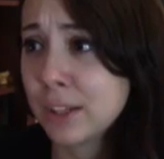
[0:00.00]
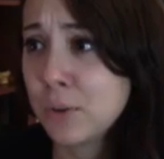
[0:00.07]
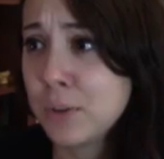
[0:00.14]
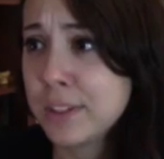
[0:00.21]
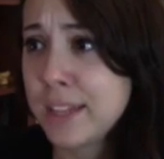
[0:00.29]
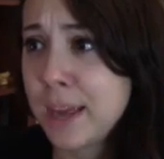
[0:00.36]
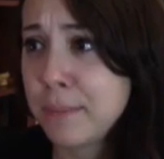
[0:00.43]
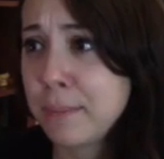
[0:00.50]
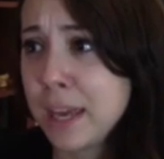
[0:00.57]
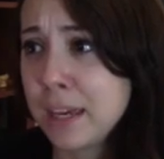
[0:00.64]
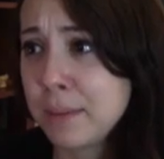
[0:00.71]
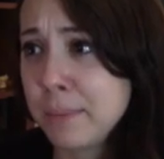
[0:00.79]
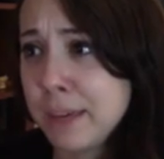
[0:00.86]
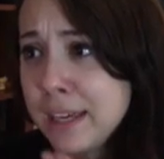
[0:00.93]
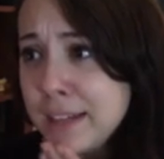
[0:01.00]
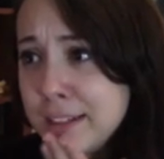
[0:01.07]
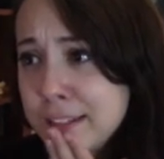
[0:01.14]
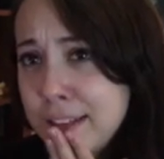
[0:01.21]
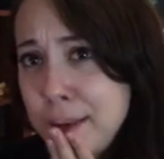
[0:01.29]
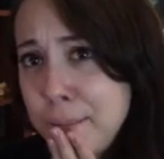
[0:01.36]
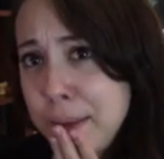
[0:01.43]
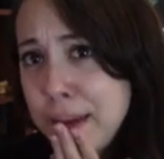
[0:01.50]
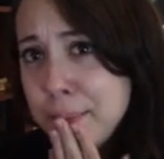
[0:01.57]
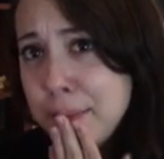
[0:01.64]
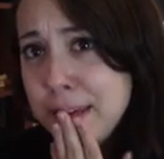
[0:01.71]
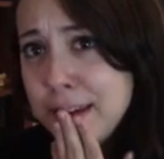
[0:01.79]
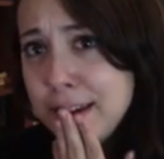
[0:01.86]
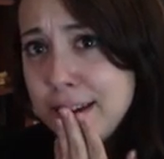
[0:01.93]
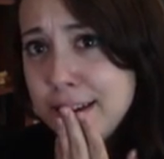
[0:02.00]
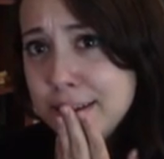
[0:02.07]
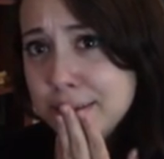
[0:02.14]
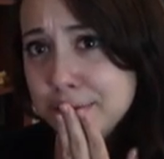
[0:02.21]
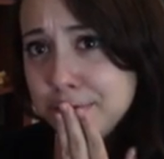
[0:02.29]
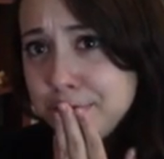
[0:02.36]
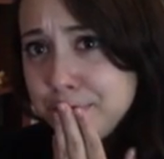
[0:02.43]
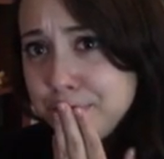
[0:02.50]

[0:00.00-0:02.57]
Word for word: who does that make me? Does that make me a... Uh